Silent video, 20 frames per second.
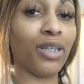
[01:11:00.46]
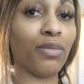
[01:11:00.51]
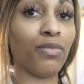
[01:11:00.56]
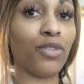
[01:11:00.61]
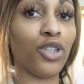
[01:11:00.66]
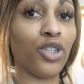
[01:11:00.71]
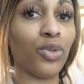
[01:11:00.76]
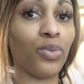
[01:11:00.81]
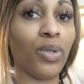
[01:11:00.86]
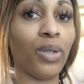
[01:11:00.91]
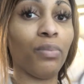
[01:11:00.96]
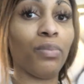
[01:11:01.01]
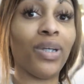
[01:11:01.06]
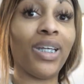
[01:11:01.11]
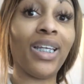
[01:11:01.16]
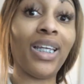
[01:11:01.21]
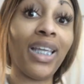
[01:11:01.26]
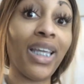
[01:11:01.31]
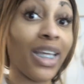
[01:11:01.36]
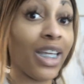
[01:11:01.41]
up doing.
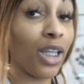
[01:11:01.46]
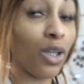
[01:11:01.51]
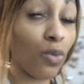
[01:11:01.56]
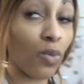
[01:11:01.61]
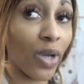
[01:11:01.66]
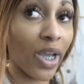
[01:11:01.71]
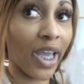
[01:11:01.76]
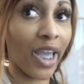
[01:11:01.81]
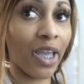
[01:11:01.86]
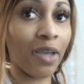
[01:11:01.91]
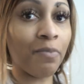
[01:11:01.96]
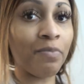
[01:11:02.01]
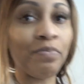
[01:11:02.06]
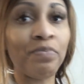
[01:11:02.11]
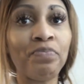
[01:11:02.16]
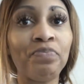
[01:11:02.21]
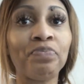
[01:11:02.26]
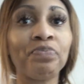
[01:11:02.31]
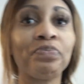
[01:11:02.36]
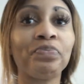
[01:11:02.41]
But anyway,
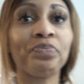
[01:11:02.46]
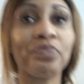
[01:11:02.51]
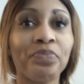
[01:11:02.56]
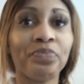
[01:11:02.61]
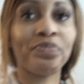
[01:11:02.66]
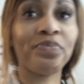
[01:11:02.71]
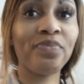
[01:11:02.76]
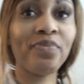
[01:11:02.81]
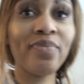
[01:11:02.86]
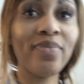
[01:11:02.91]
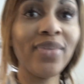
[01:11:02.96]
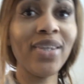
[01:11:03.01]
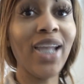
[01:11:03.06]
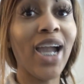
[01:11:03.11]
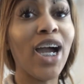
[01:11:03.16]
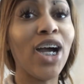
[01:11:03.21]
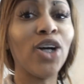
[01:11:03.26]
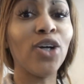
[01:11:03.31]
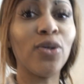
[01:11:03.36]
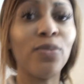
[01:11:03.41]

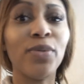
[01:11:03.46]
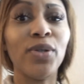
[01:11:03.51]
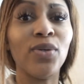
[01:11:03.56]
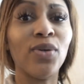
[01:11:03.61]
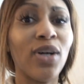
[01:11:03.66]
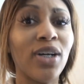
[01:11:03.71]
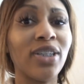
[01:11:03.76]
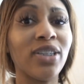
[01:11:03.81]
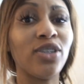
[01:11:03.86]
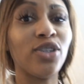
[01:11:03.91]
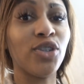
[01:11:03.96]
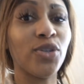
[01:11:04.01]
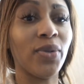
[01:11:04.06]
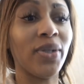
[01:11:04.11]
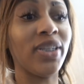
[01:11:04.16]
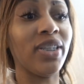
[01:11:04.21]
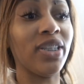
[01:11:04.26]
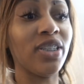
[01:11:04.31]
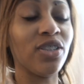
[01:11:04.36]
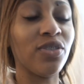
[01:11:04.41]
I hope you all
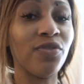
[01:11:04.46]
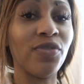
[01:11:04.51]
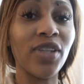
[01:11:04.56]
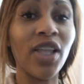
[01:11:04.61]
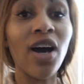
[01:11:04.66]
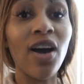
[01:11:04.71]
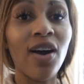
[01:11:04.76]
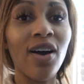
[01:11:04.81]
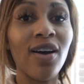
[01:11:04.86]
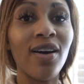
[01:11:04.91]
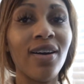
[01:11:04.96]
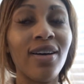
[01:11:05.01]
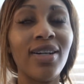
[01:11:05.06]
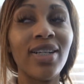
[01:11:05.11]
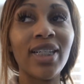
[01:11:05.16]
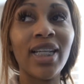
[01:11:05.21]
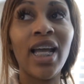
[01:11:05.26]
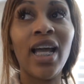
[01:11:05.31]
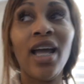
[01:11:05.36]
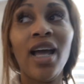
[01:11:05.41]
enjoyed this
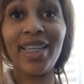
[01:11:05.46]
vlog.